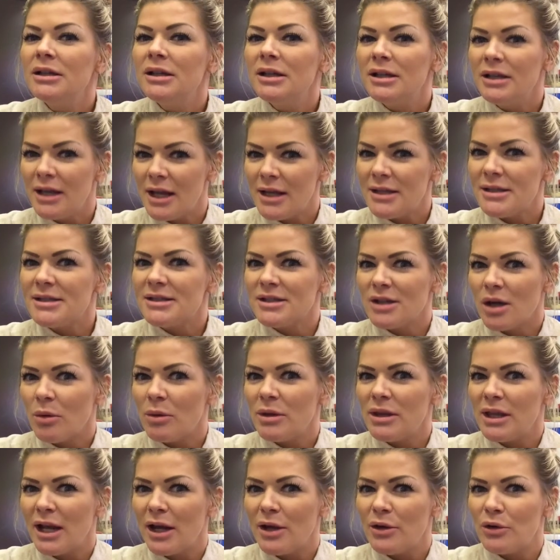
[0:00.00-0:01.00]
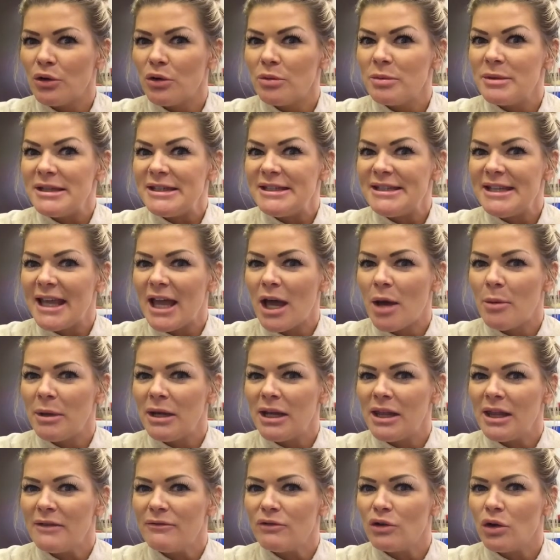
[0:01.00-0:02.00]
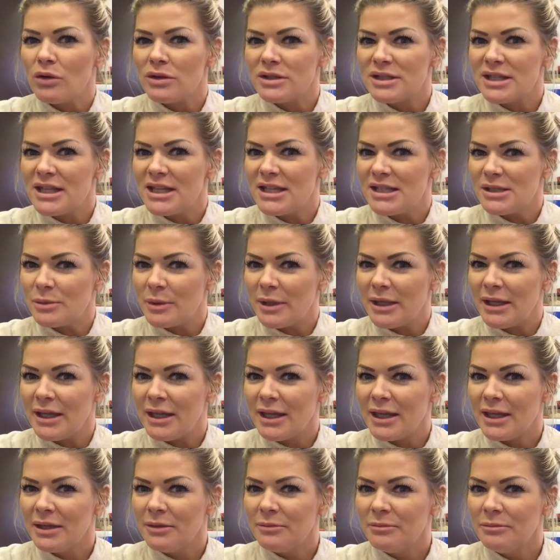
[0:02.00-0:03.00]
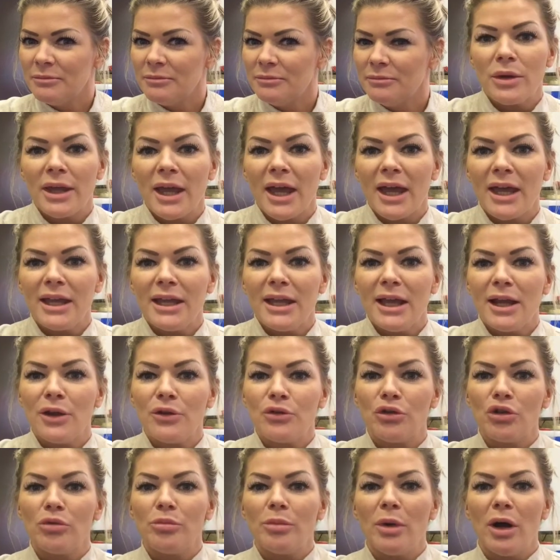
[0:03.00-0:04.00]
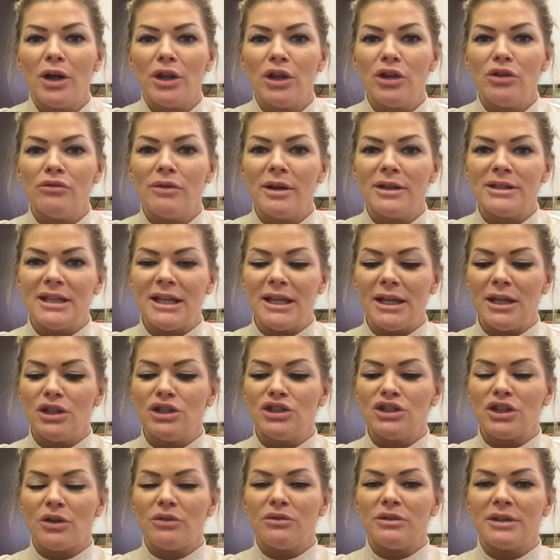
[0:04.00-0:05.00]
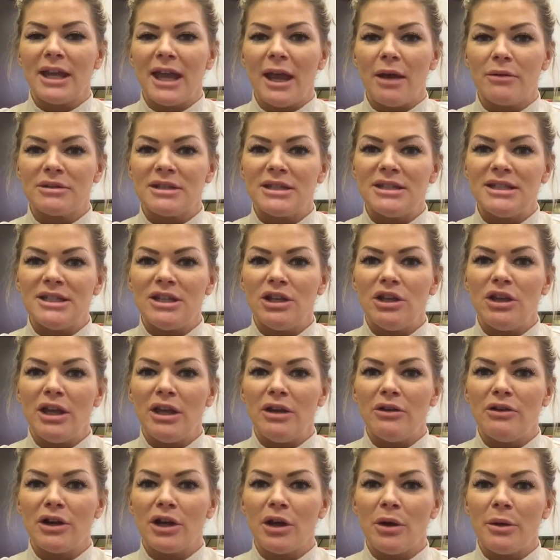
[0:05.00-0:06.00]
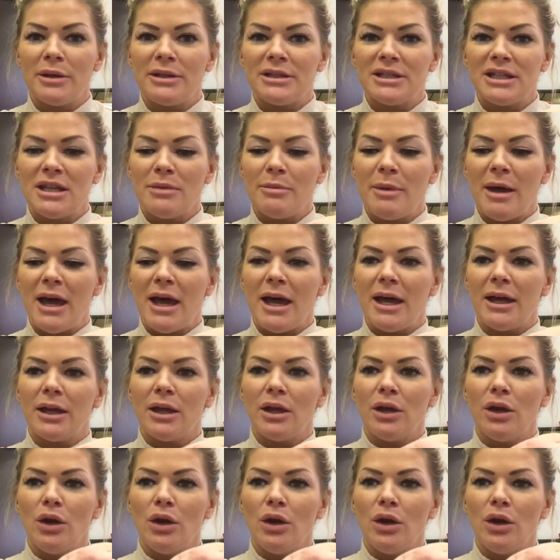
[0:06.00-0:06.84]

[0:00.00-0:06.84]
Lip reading: Let's start with yellow group and see how many they've got this week. Okay, yellow group, are you ready? Don't count until you hear it go into the bag.